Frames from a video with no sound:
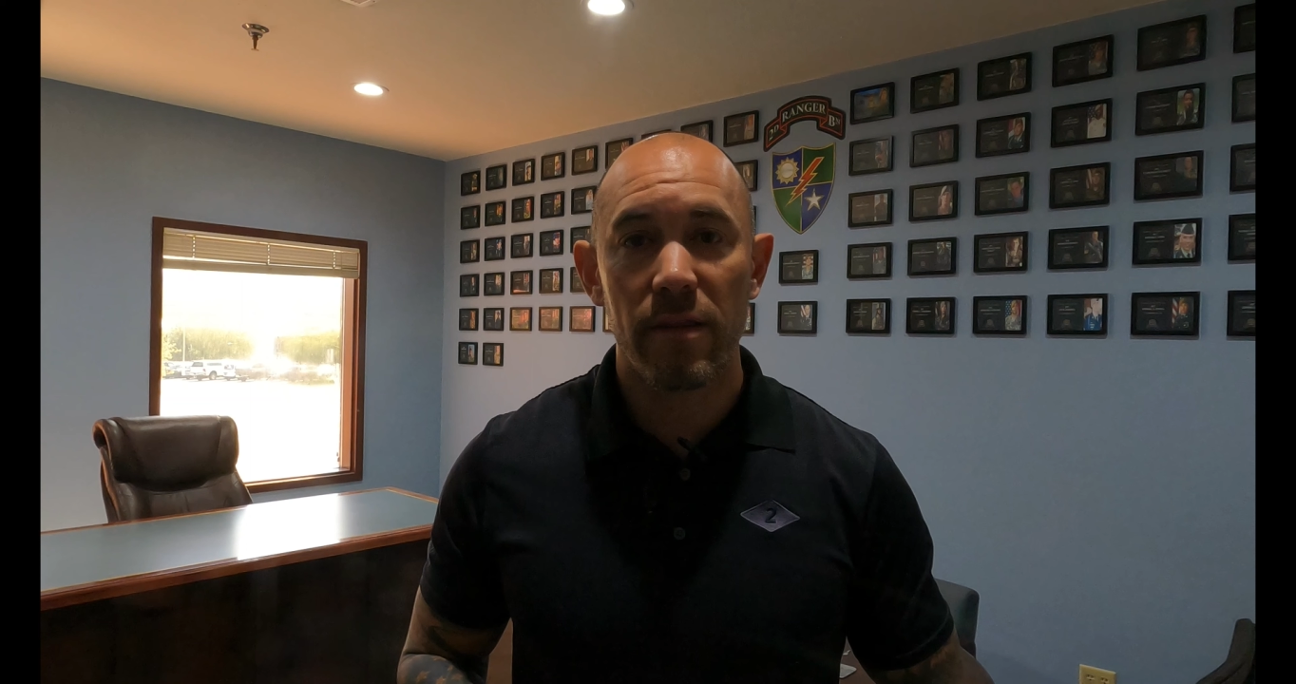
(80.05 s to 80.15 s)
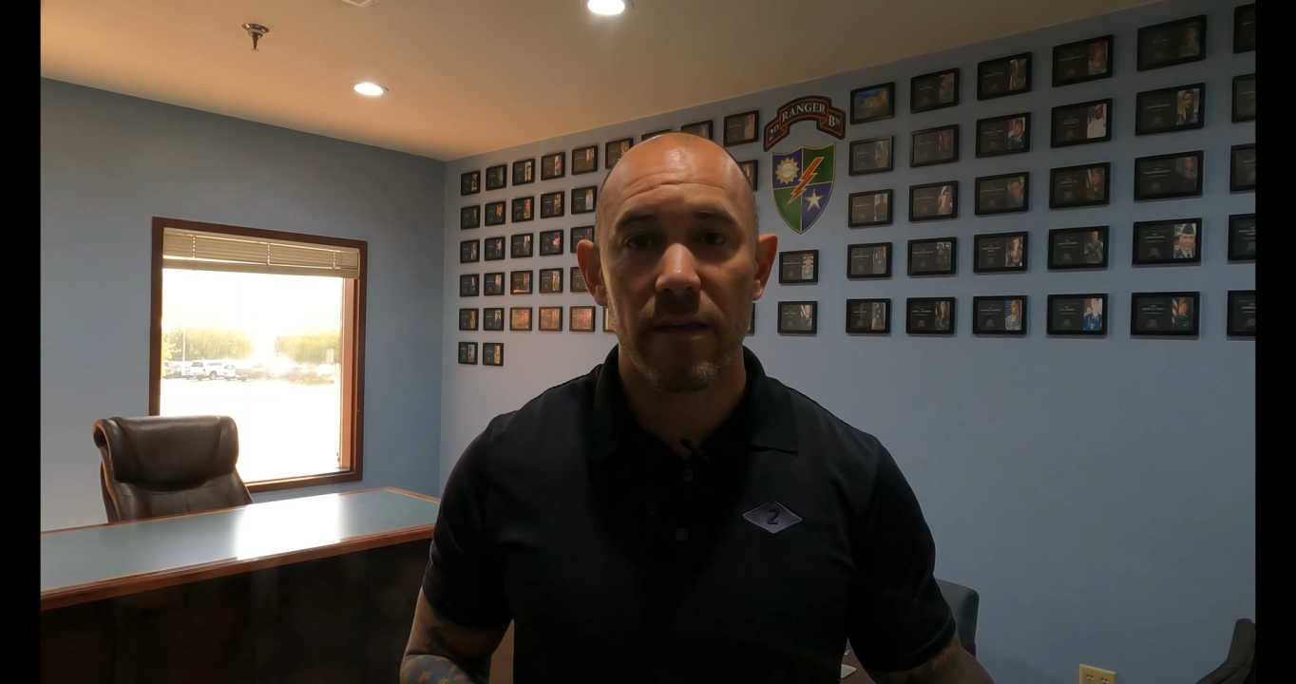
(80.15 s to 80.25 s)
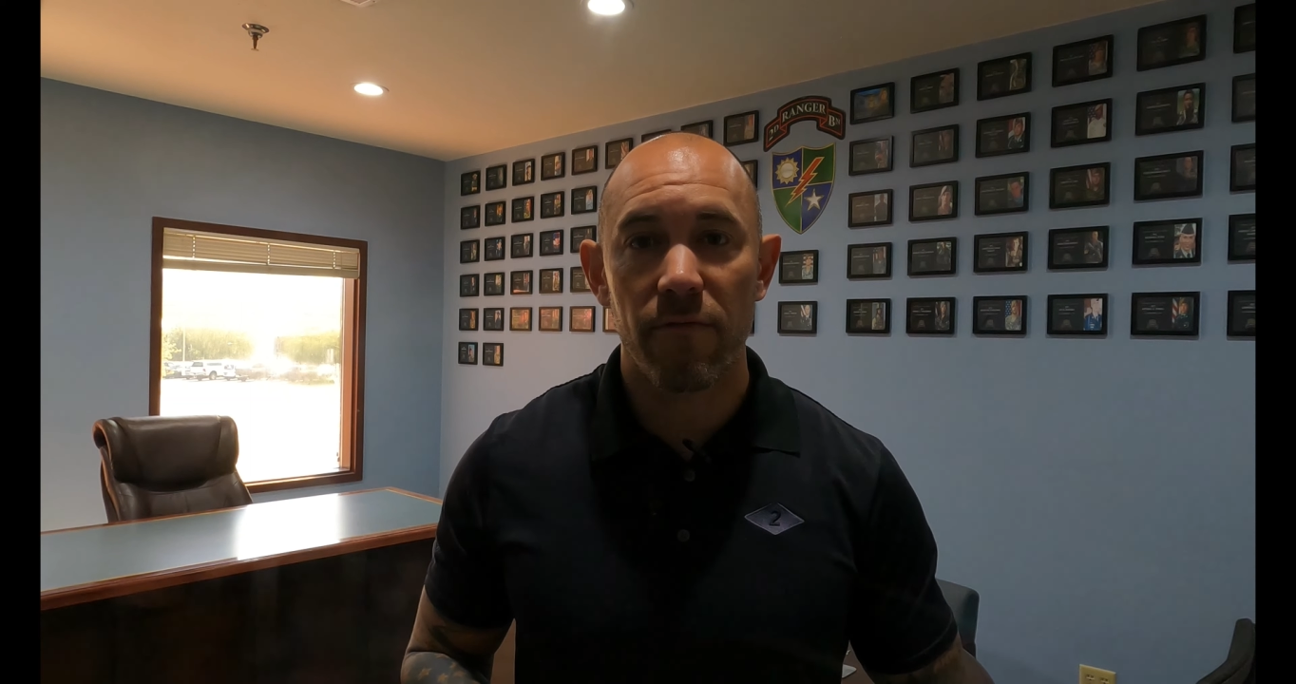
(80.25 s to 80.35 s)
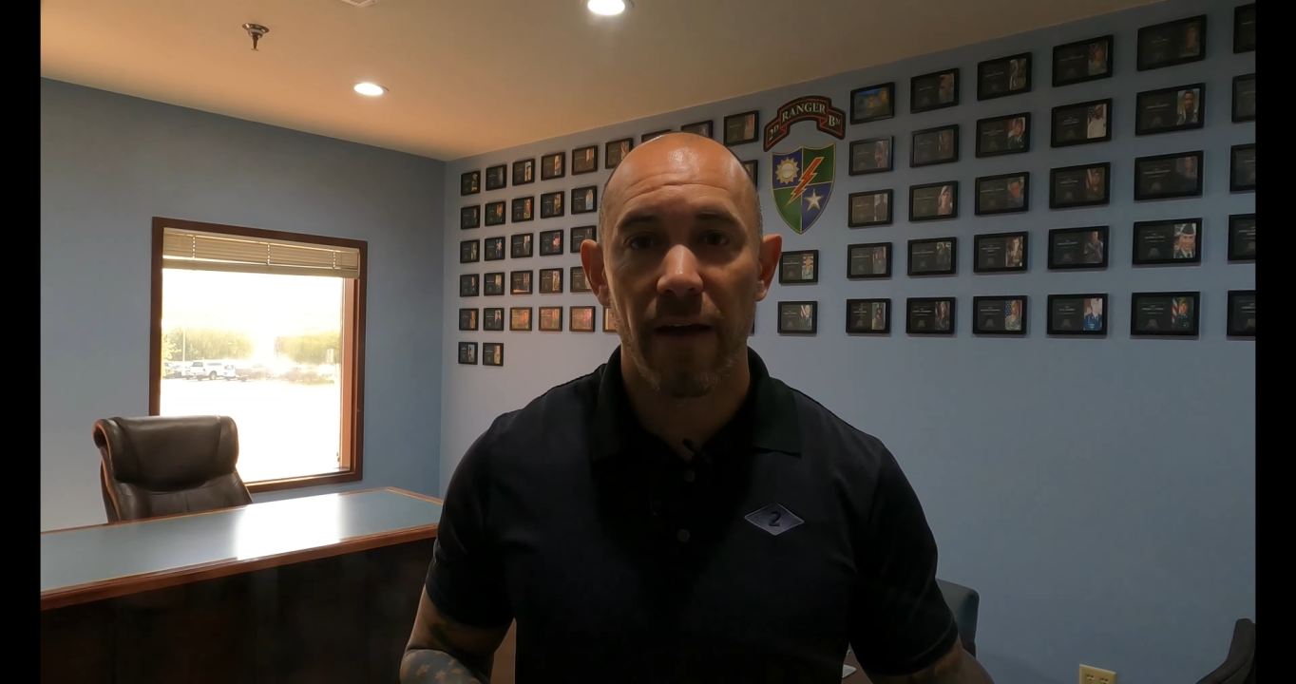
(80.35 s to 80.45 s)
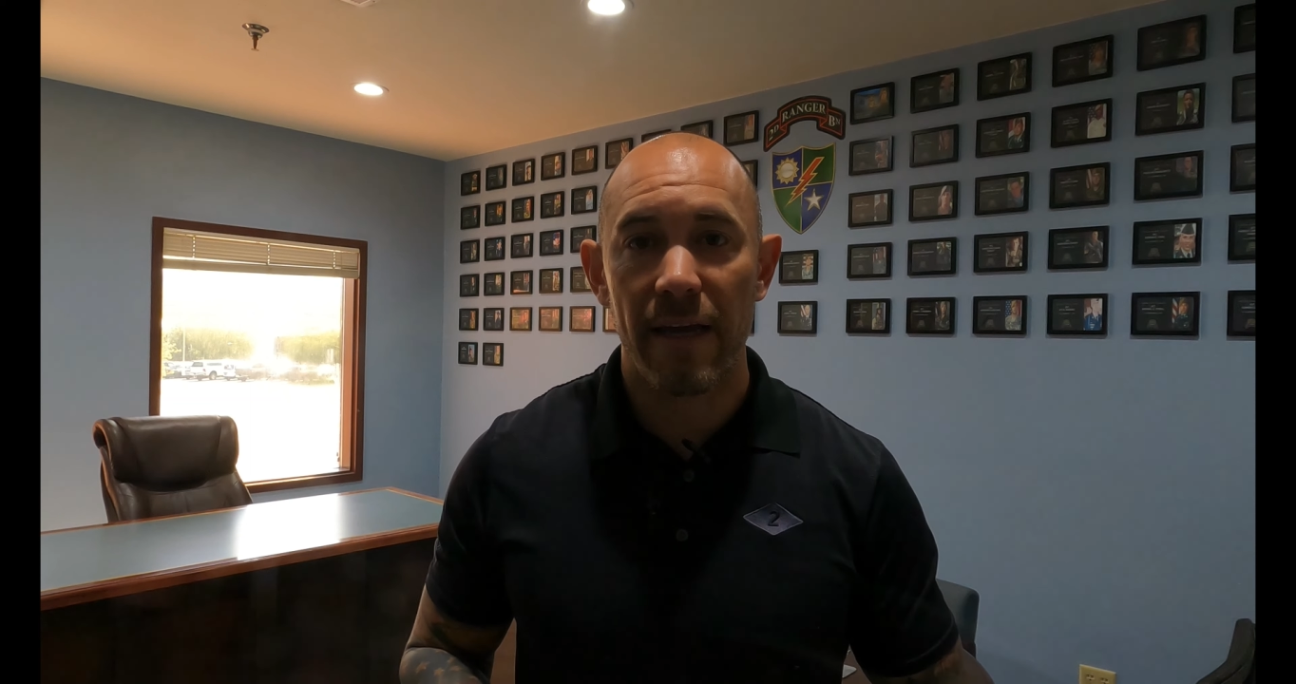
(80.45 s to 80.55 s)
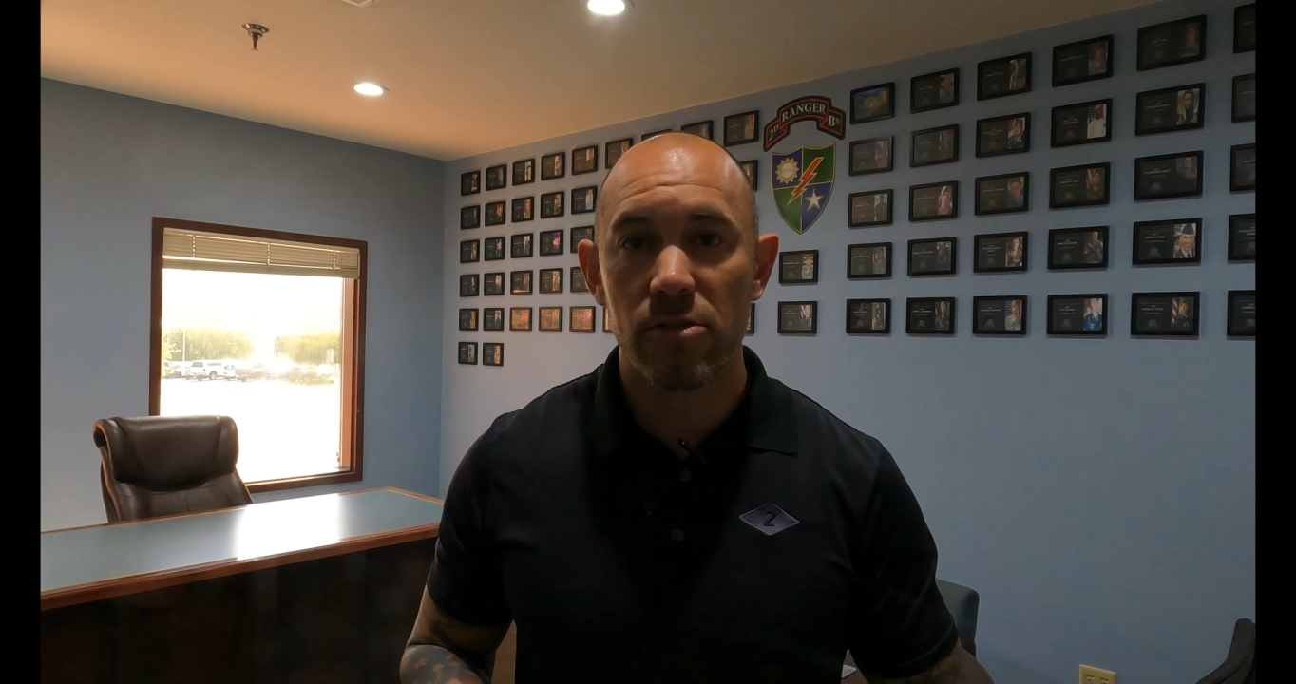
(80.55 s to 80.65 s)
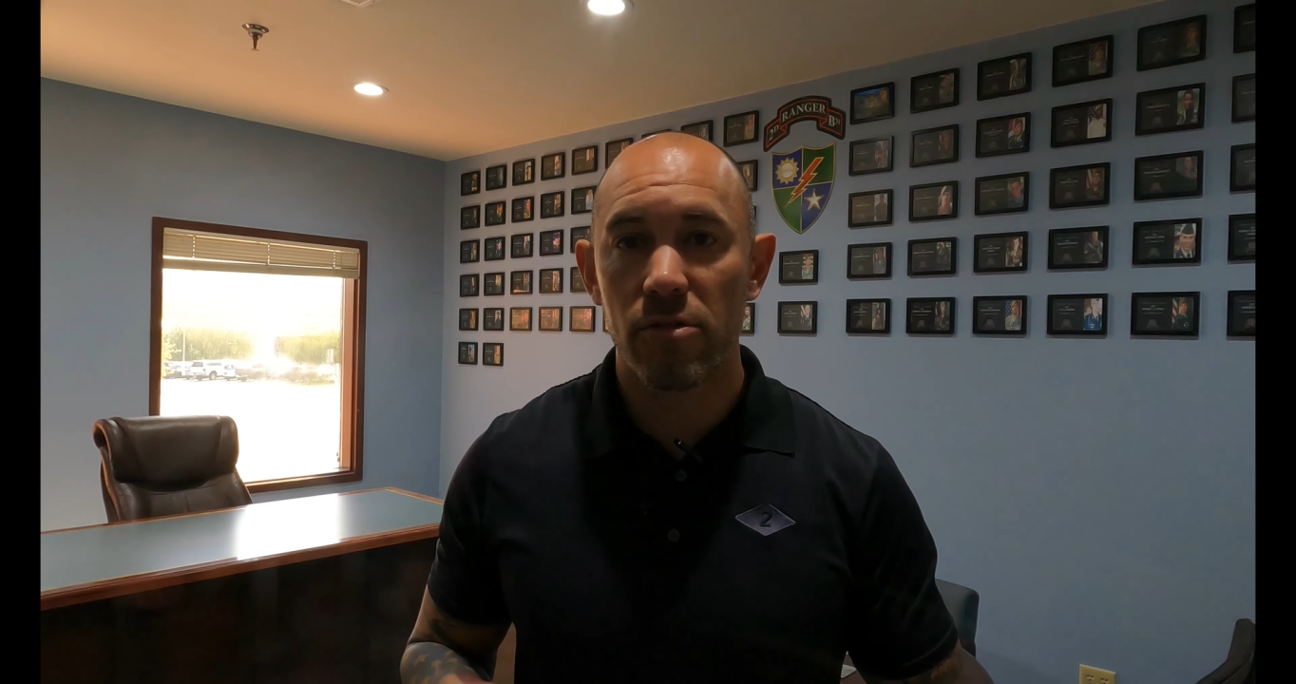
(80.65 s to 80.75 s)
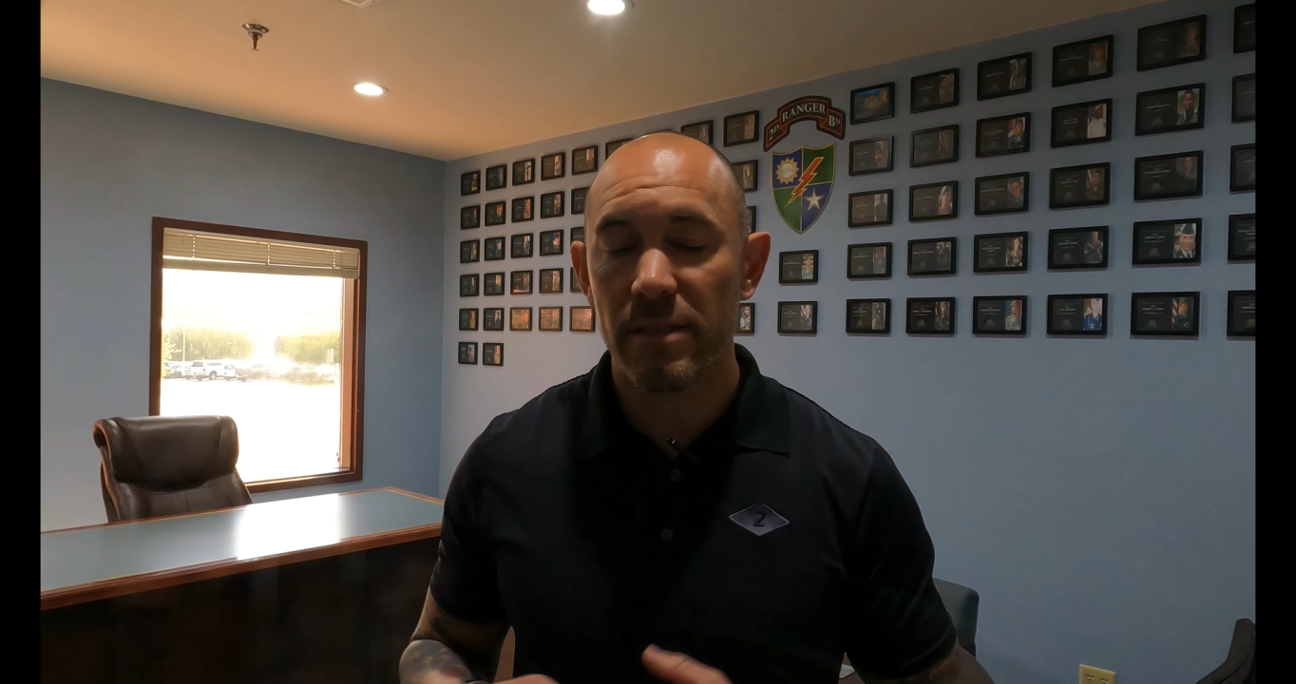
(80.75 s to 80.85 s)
the advisor,